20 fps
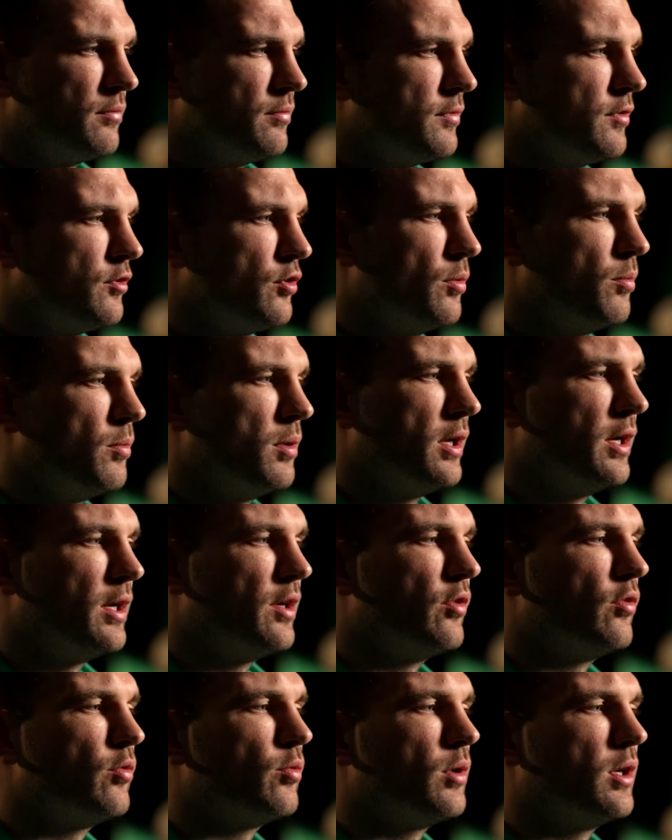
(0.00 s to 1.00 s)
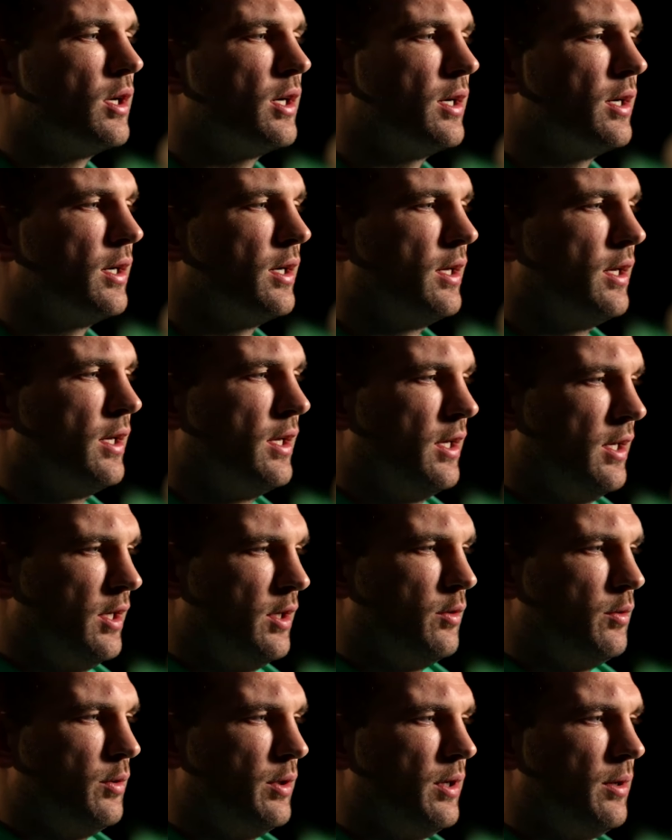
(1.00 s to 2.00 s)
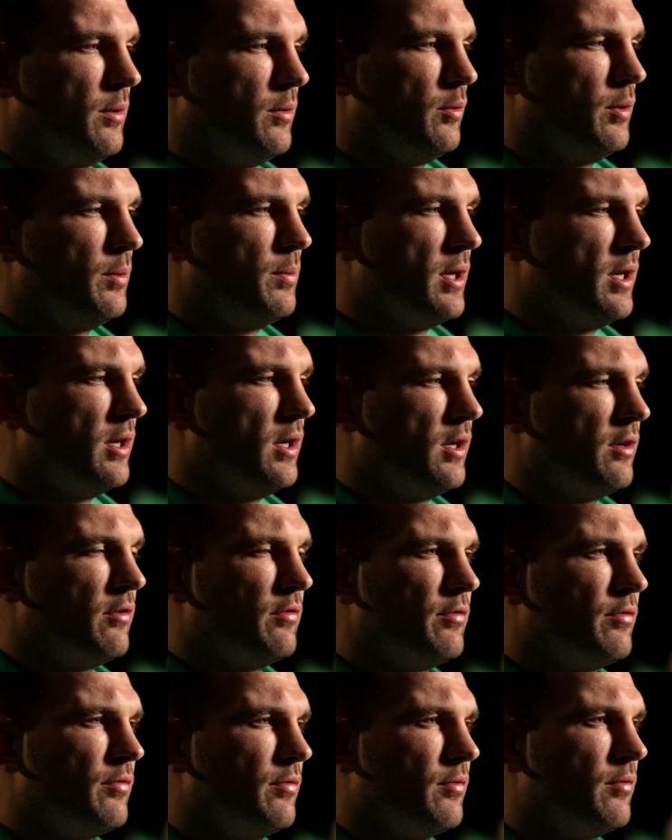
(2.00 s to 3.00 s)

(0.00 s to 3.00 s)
some players where we know, we may not have